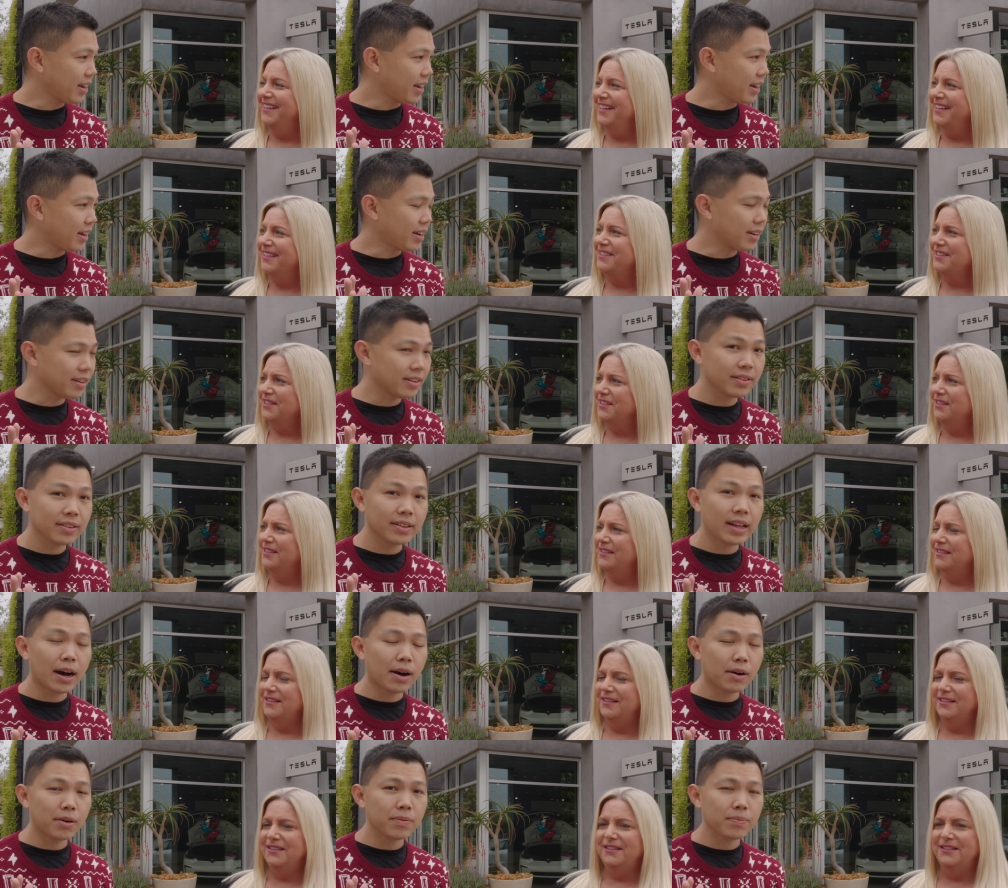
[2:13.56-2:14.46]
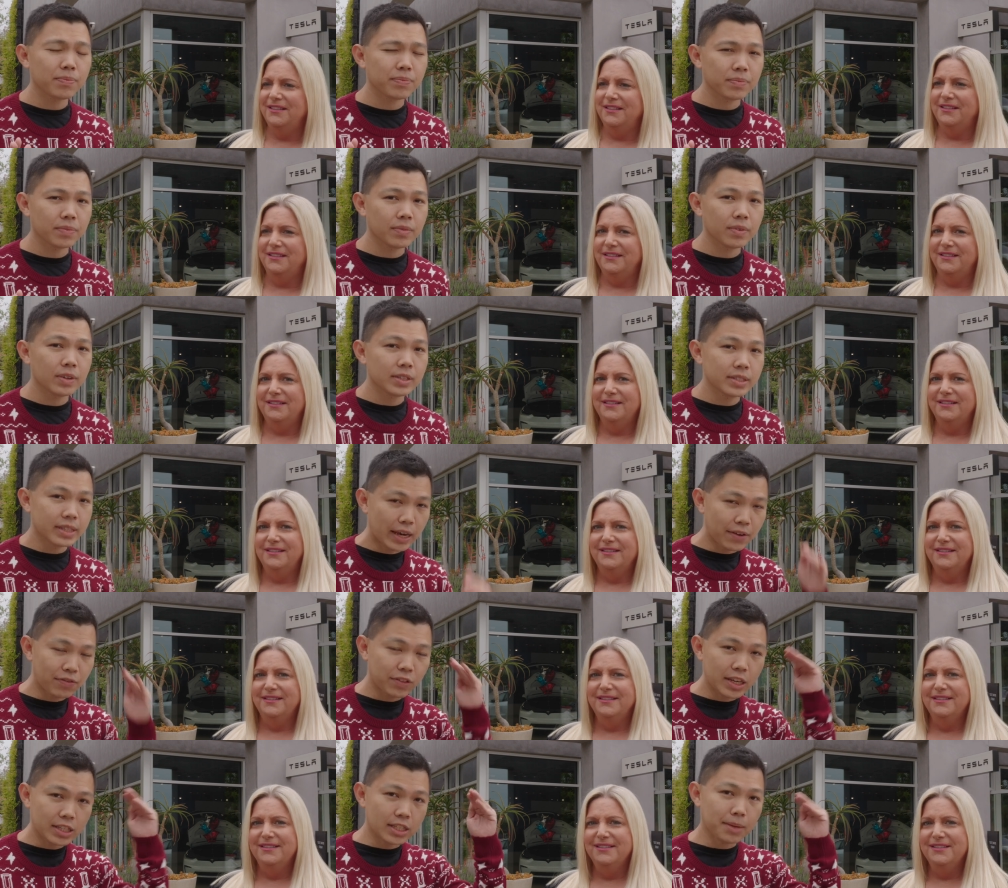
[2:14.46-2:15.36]
Speaker 1: yeah. And now,
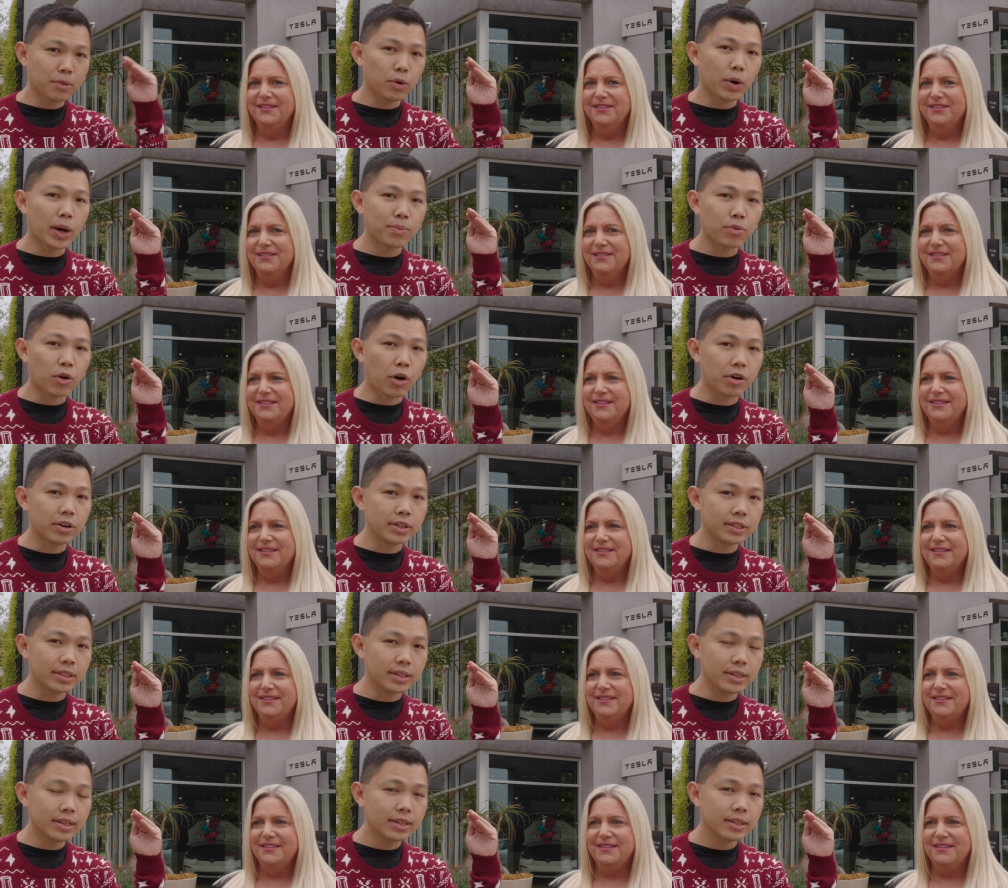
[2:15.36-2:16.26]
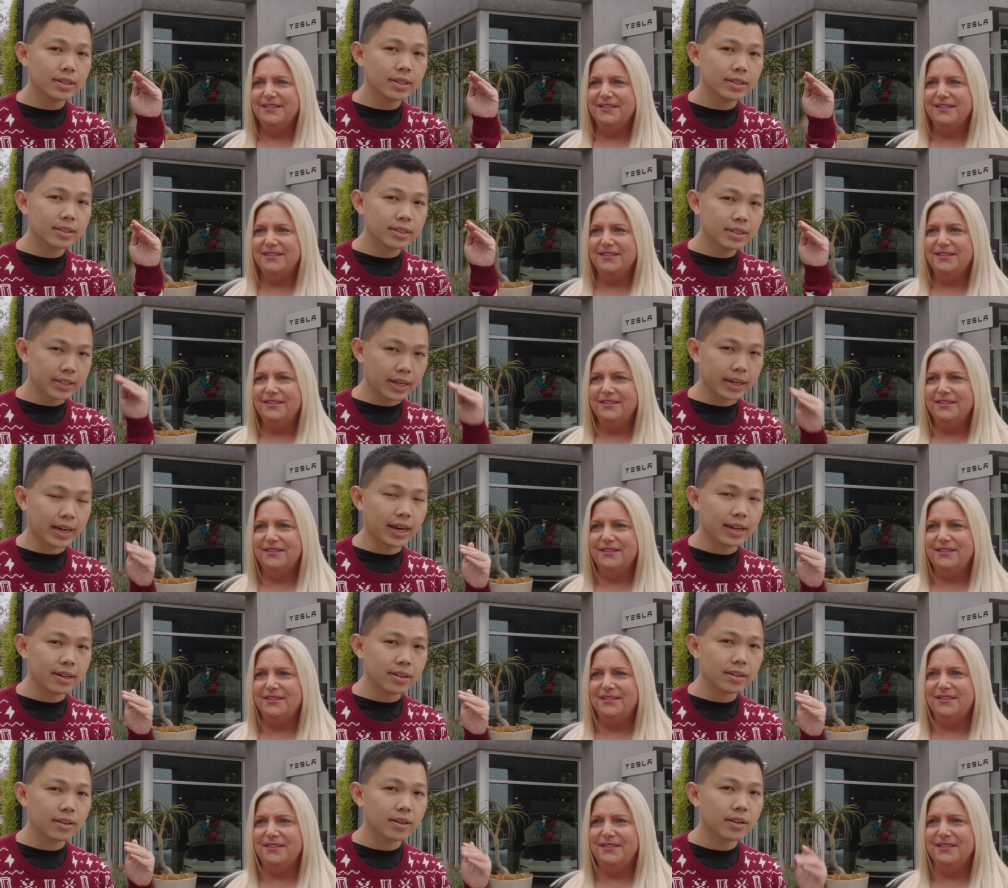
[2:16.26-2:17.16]
safety is number one priority.
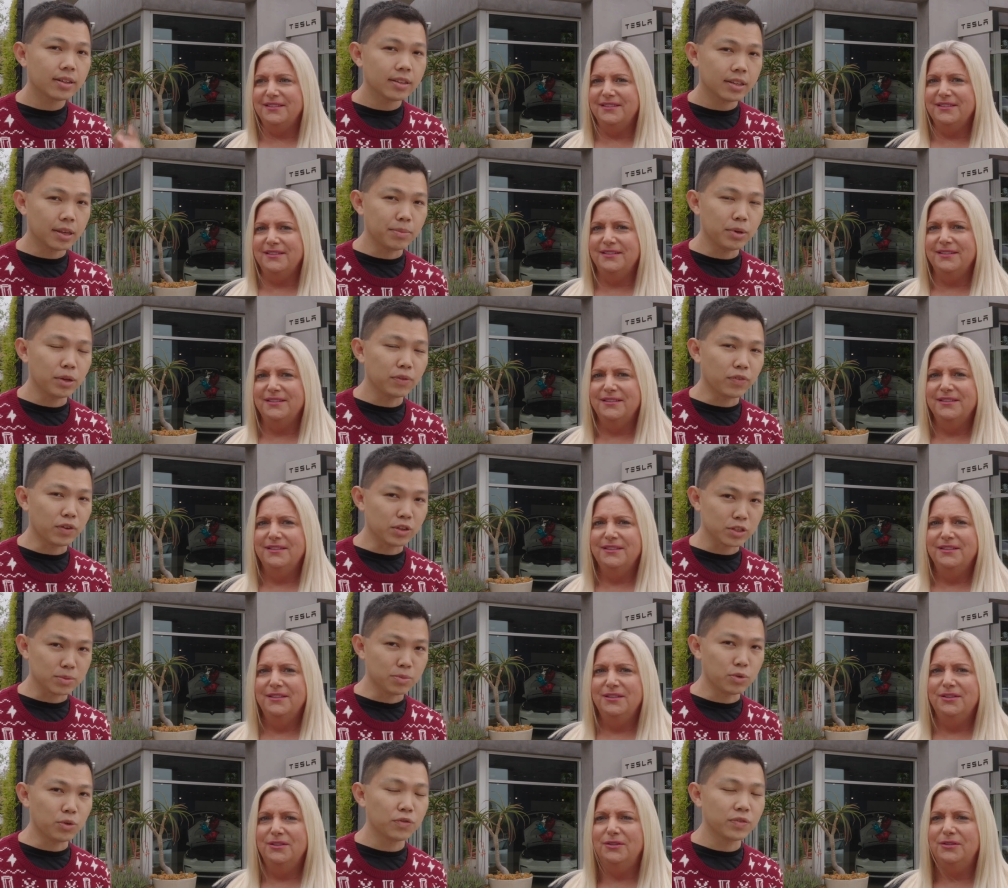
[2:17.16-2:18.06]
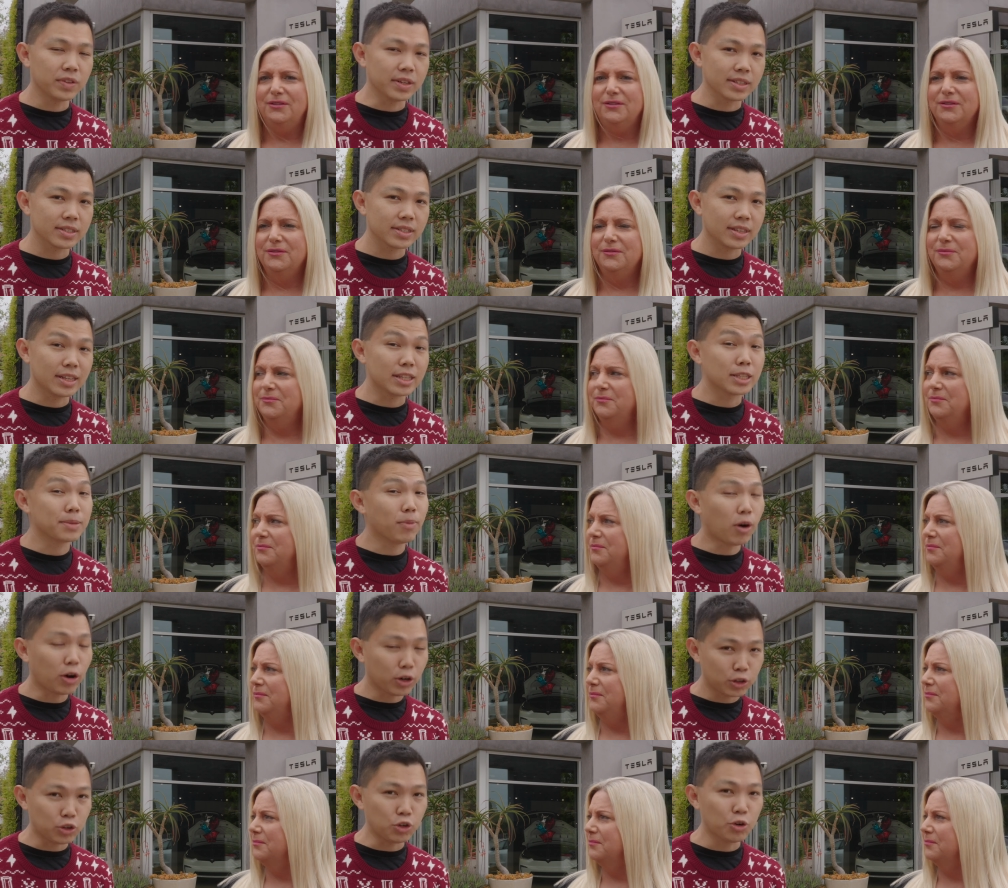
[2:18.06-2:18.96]
Second, they built for smoothness. It's
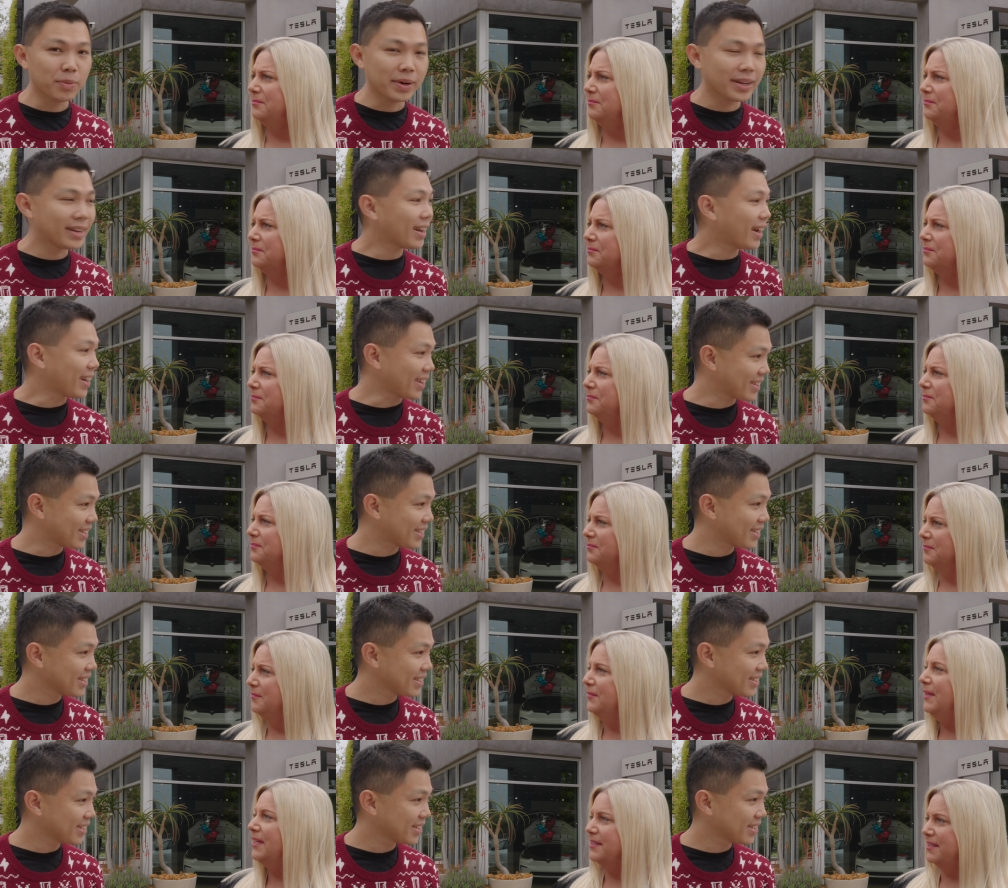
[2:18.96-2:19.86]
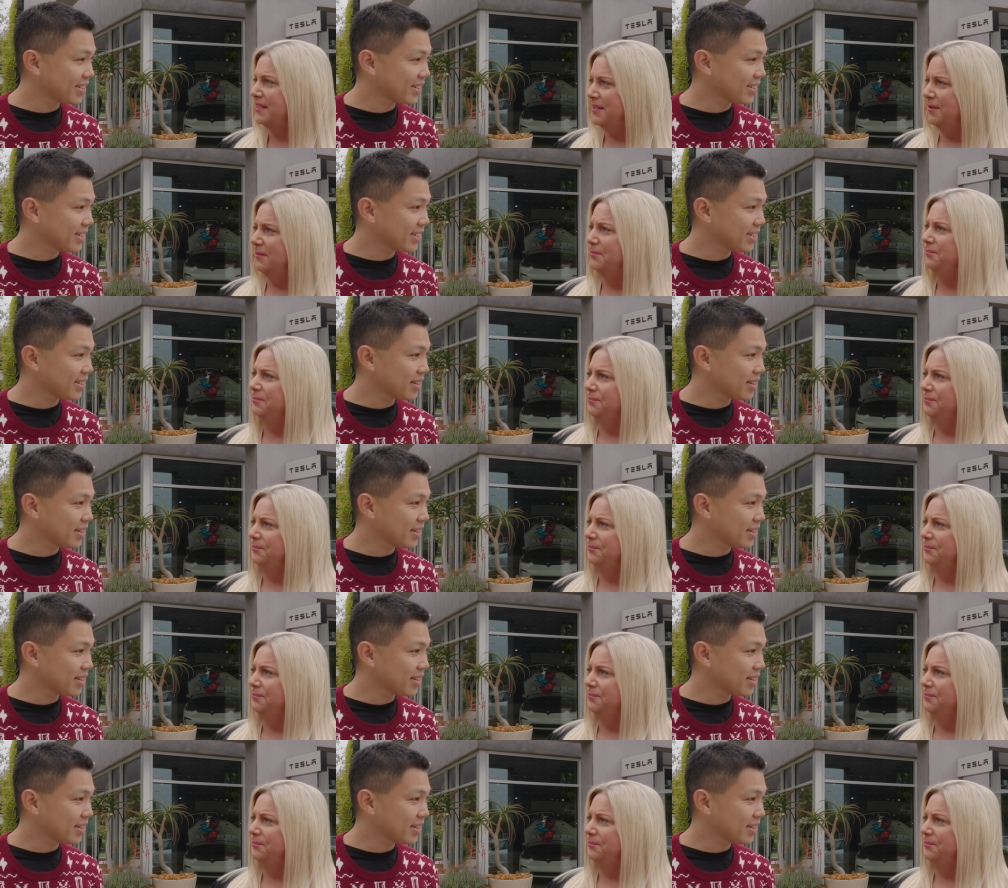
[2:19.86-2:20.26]
more human like. Yes.